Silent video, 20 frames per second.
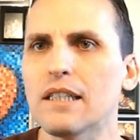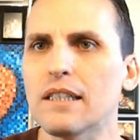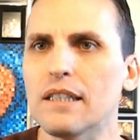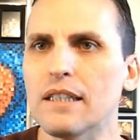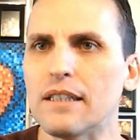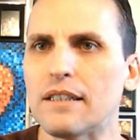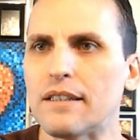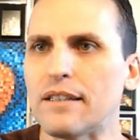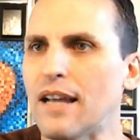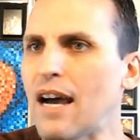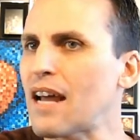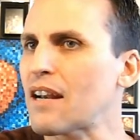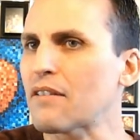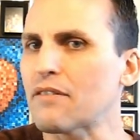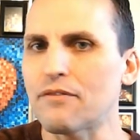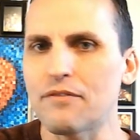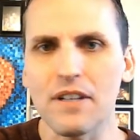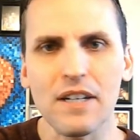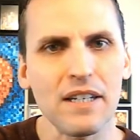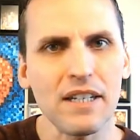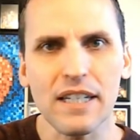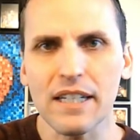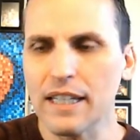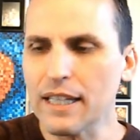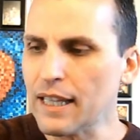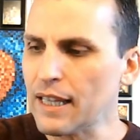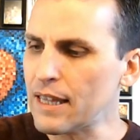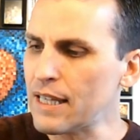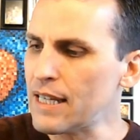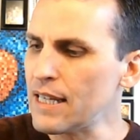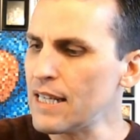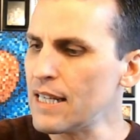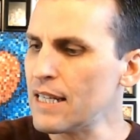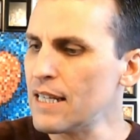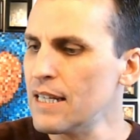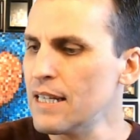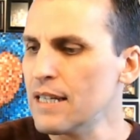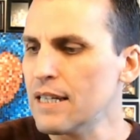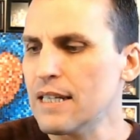it's not offending anything.